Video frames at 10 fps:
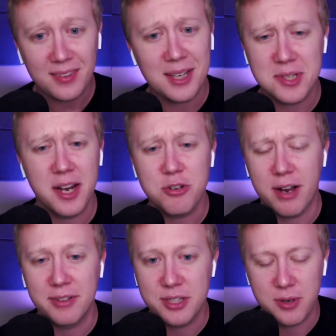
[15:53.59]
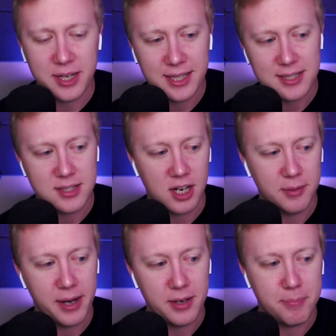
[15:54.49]
I was kind of traveling, so I didn't get to talk
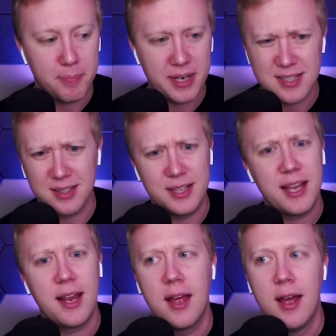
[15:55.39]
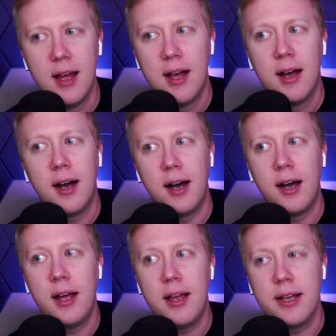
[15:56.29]
about it, but basically, they
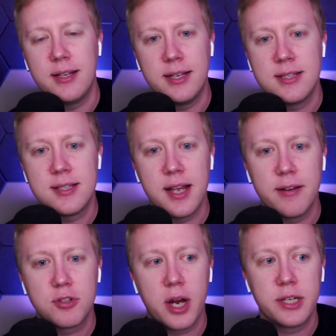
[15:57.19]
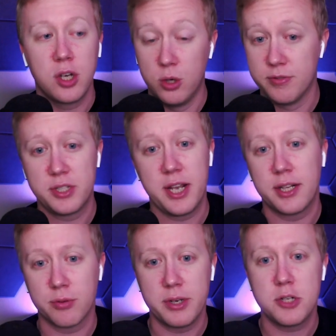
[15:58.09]
uh, in, instead of trying to overtake
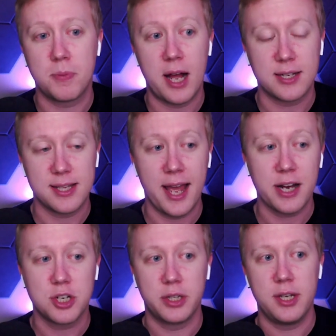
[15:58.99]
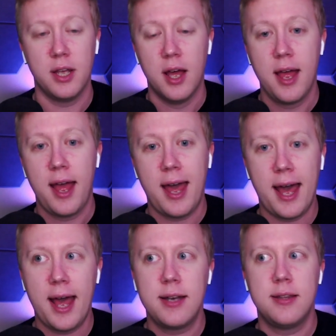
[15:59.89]
the reach blocks, they actually
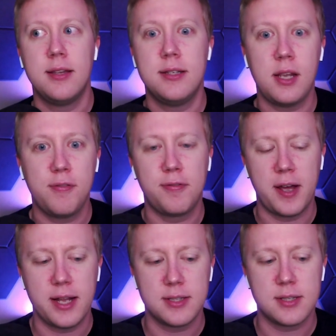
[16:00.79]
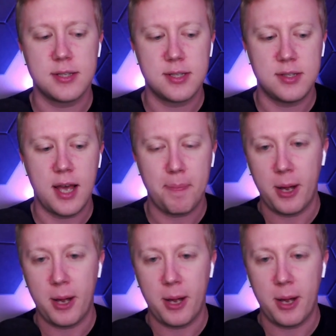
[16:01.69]
had the defense step